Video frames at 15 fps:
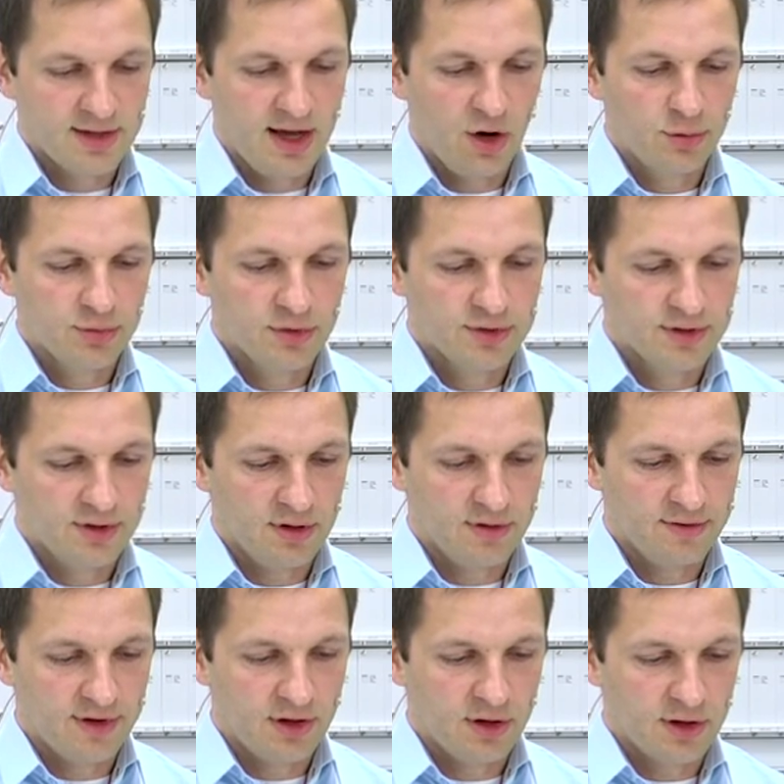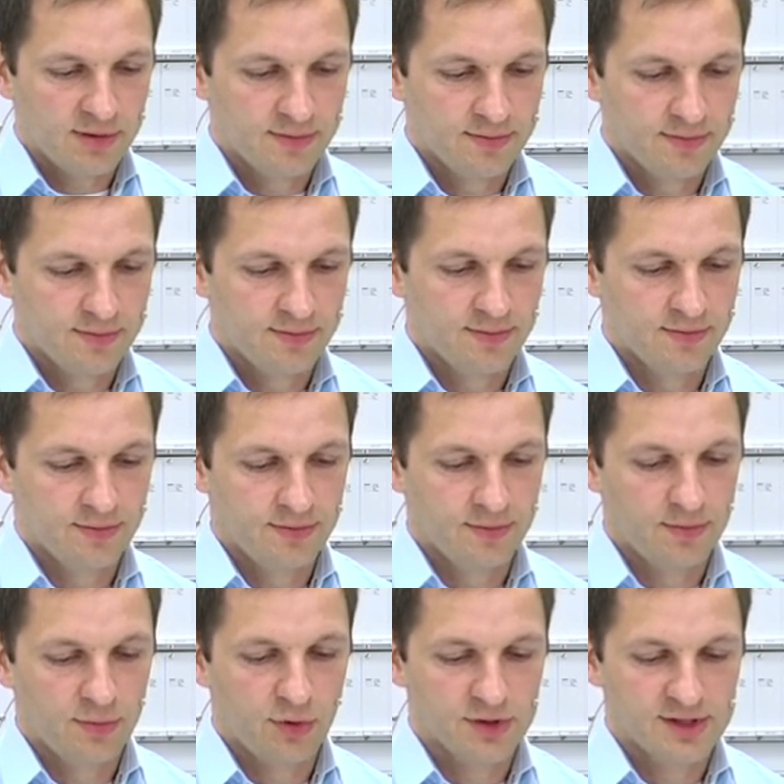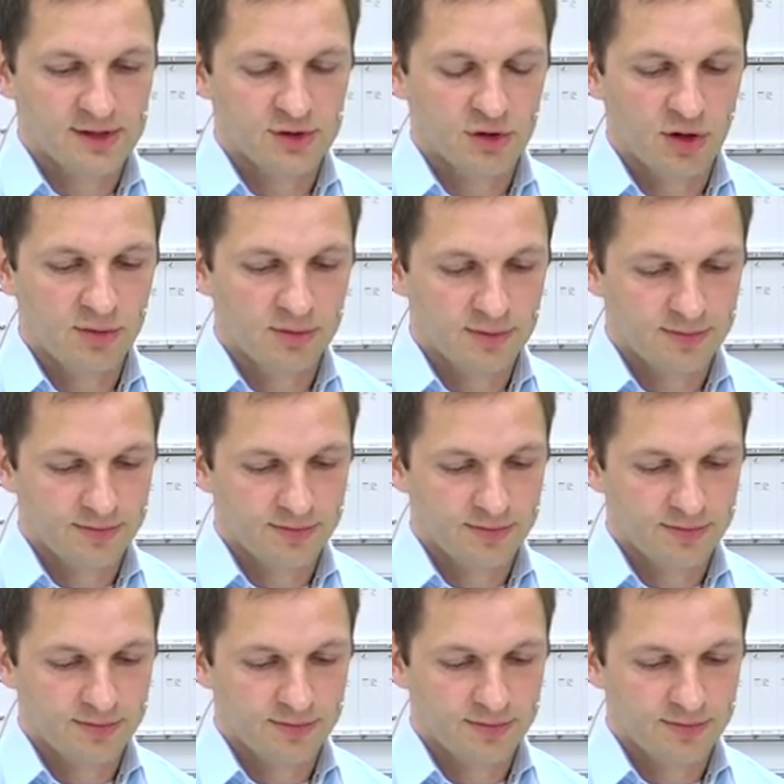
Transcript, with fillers: the output of our process job.